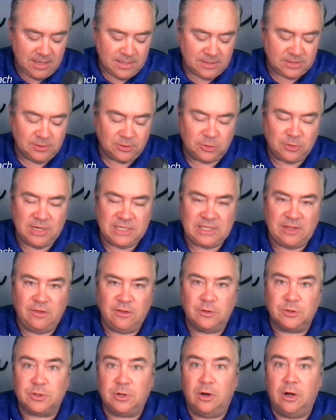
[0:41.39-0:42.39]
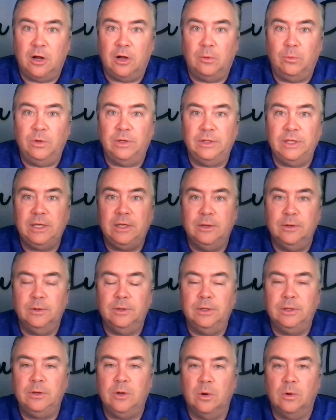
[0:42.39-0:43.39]
So Teresa, I think those are all really
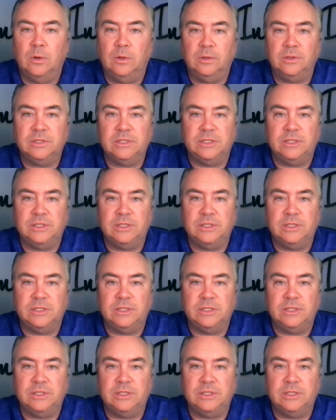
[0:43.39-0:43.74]
good goals.